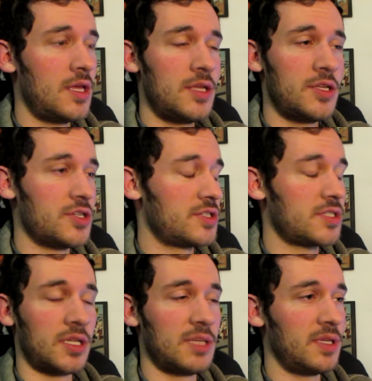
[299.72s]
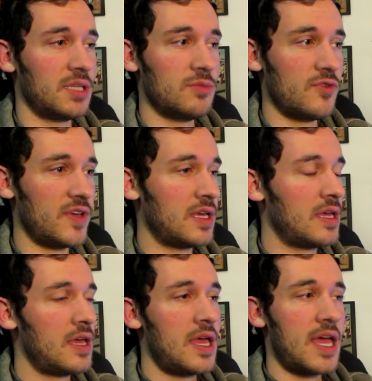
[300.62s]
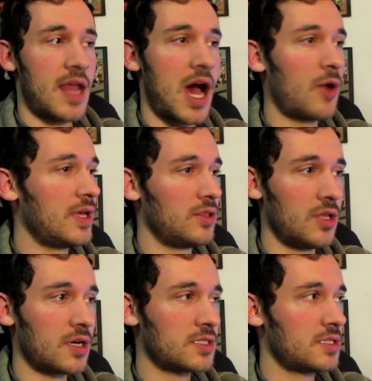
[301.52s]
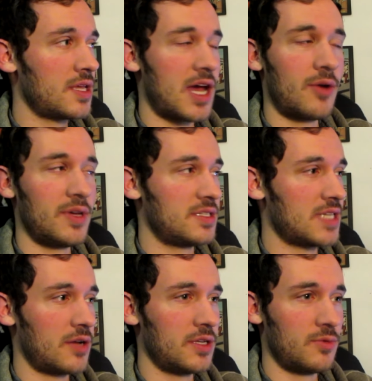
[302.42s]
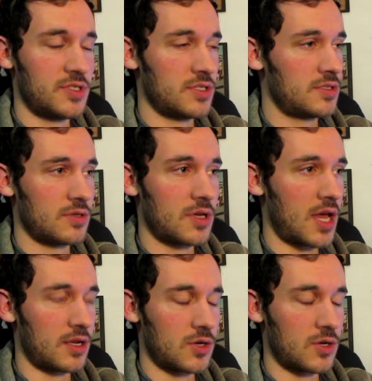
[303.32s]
to just suddenly be in the movie. And how he looked and how he sounded was just kind of